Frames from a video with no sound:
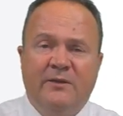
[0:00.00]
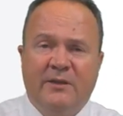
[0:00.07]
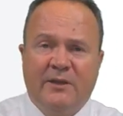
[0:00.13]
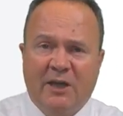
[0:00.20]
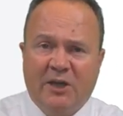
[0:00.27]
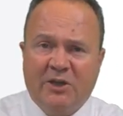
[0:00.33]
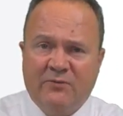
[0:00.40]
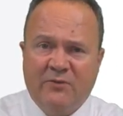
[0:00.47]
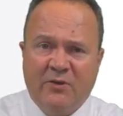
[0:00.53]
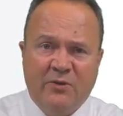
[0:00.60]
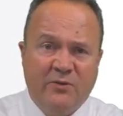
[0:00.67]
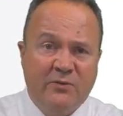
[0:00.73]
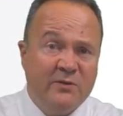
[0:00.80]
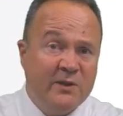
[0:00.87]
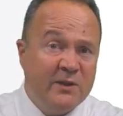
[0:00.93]
the cash
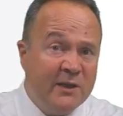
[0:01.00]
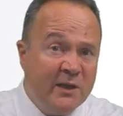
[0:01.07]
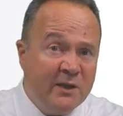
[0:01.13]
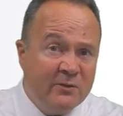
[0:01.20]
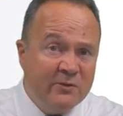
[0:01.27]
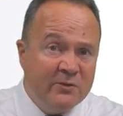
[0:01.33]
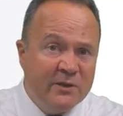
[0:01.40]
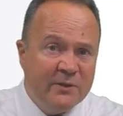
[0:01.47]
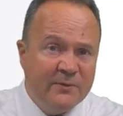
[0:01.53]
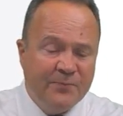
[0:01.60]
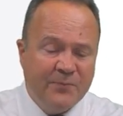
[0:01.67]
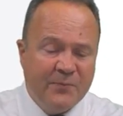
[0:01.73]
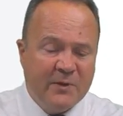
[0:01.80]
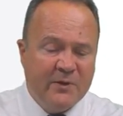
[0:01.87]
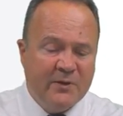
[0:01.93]
flows, the yield,
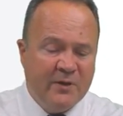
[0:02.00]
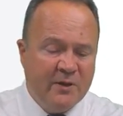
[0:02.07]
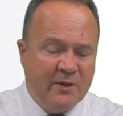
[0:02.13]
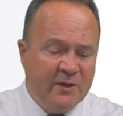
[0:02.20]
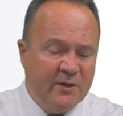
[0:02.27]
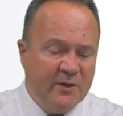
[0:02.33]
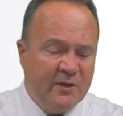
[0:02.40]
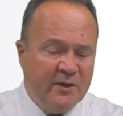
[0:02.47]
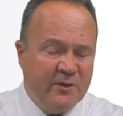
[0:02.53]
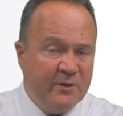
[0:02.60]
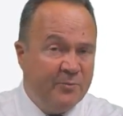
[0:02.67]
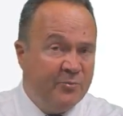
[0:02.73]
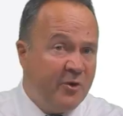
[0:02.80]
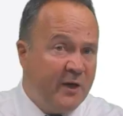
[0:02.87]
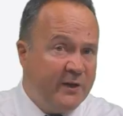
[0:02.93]

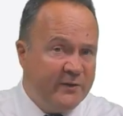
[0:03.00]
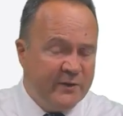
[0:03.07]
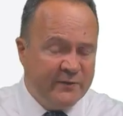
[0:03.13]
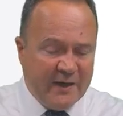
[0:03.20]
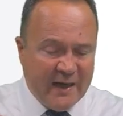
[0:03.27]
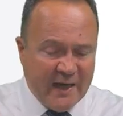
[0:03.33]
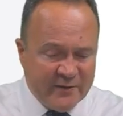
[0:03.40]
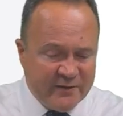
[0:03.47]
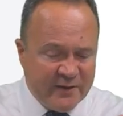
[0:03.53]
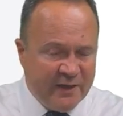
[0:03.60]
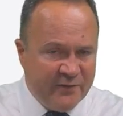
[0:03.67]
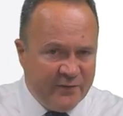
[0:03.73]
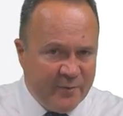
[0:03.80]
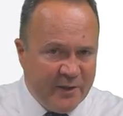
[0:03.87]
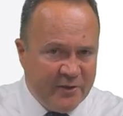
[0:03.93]
the price. If it has that
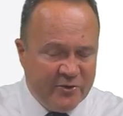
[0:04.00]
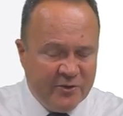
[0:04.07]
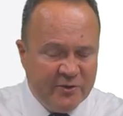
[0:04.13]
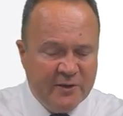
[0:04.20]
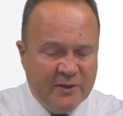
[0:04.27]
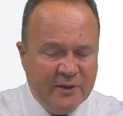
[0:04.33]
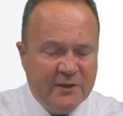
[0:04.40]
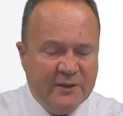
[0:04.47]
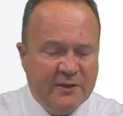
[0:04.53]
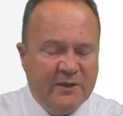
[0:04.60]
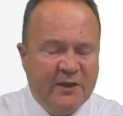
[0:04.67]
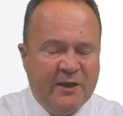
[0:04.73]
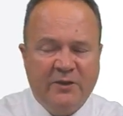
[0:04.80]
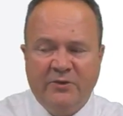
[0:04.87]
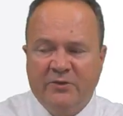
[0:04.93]
information,
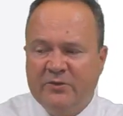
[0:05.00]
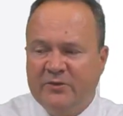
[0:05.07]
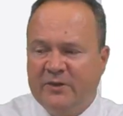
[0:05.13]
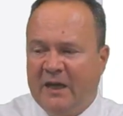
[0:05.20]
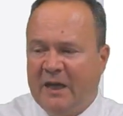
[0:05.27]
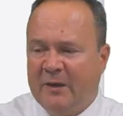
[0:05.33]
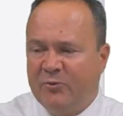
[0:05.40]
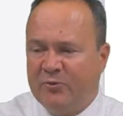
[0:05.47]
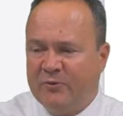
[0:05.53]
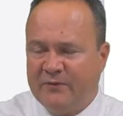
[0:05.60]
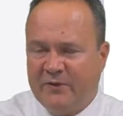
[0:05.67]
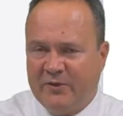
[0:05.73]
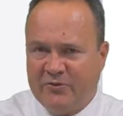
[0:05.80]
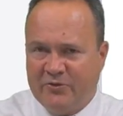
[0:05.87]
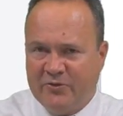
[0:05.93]
it can do the amort
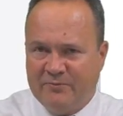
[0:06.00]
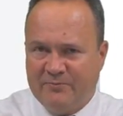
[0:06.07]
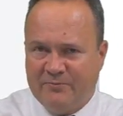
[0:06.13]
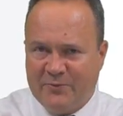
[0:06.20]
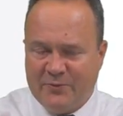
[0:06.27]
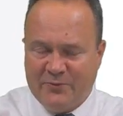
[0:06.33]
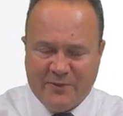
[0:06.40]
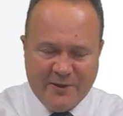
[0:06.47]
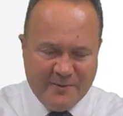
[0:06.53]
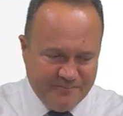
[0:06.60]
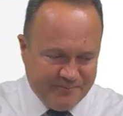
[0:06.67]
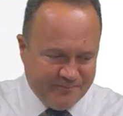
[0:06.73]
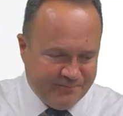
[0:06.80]
function. Okay.